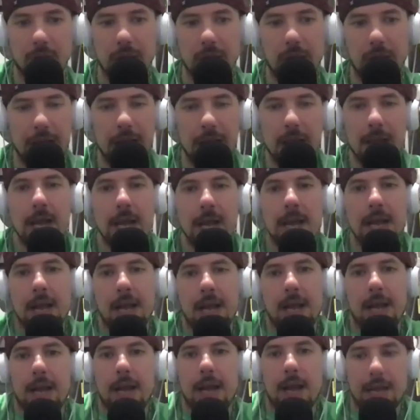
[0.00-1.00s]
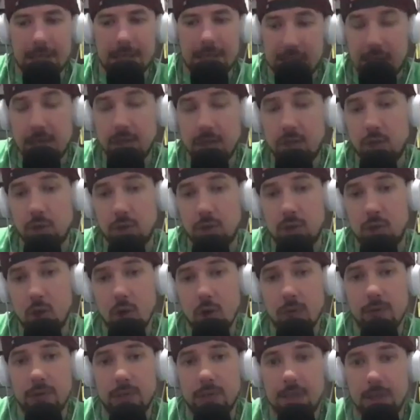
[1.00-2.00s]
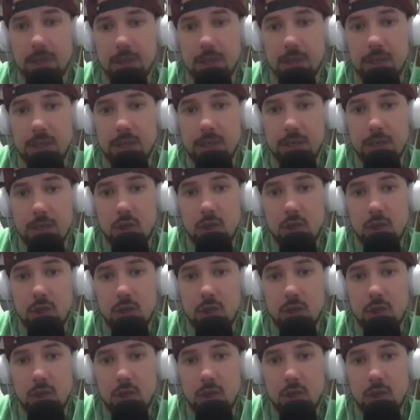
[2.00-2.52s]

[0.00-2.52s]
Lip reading: Like essential services